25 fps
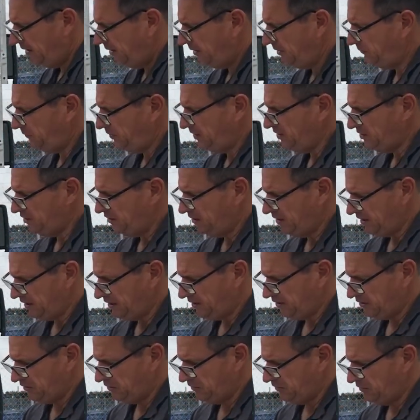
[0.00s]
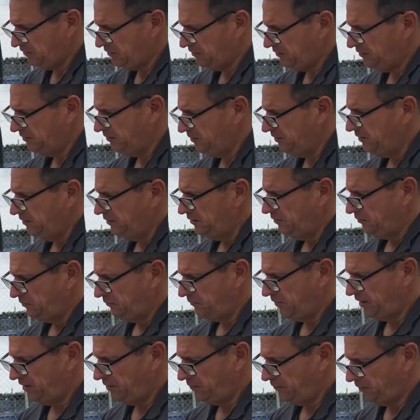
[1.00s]
And then once you get it to
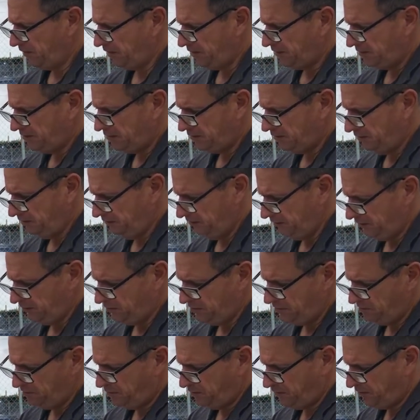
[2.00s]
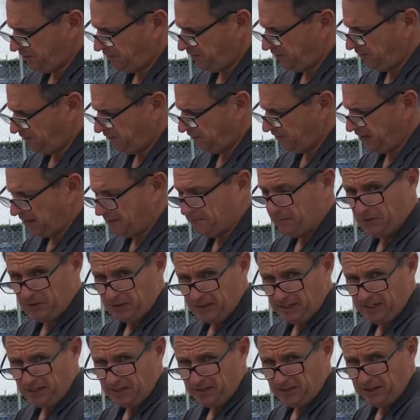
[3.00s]
where you want it to do, just put your thumb on
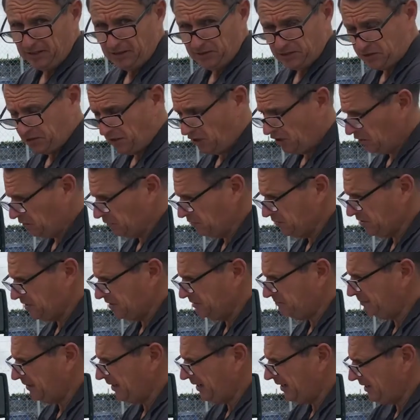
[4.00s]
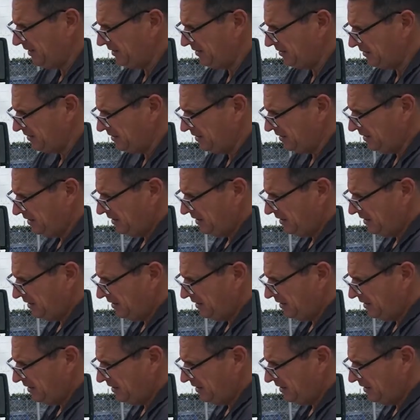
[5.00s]
there, that just holds it in place.